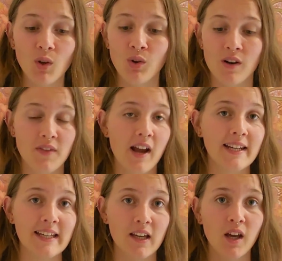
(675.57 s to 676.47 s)
or if there are
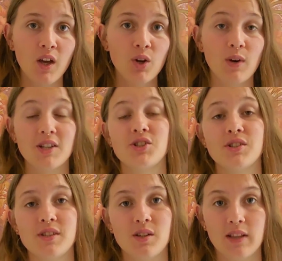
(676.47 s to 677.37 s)
any
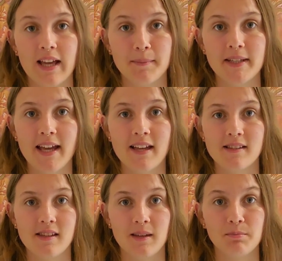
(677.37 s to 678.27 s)
questions that you'd like me to
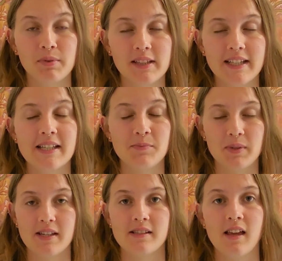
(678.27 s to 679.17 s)
answer, then please
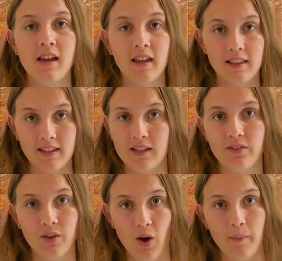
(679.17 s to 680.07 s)
leave
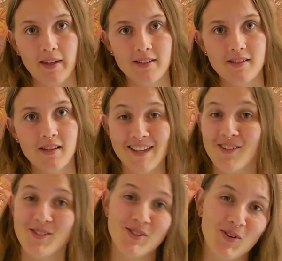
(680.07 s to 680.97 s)
a comment. Thank
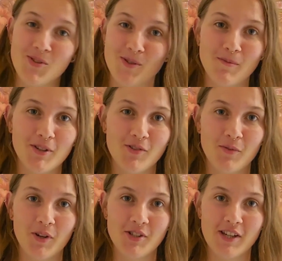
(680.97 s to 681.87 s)
you so much
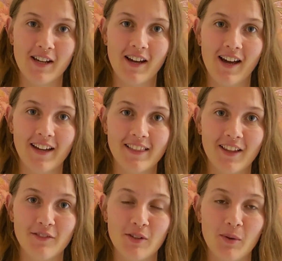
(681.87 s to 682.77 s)
for watching. I
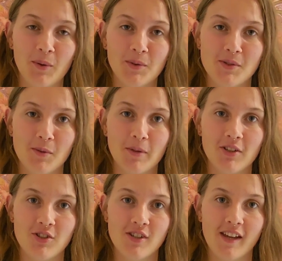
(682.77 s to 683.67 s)
love you all so
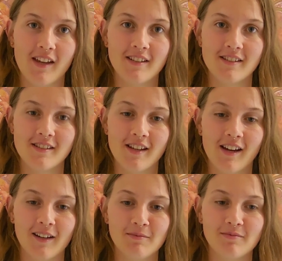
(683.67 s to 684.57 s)
much, and
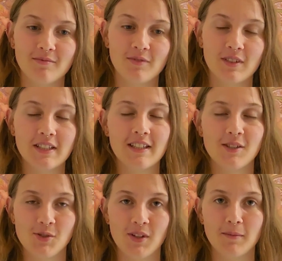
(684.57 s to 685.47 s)
I'm really
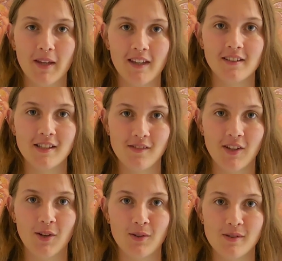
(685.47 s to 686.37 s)
enjoying making these
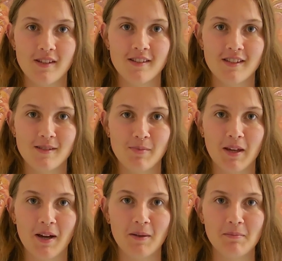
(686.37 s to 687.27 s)
videos. It's
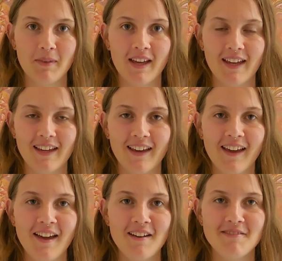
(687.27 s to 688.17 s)
become a
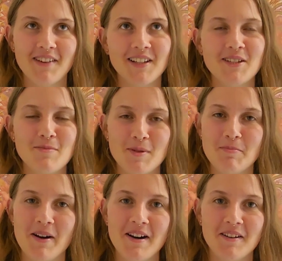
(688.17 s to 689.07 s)
valuable
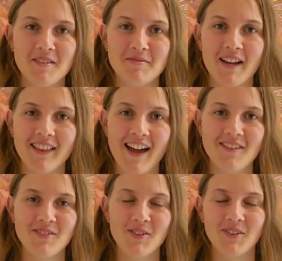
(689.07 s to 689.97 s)
part of my
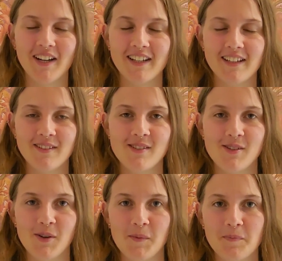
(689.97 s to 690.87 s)
life already. So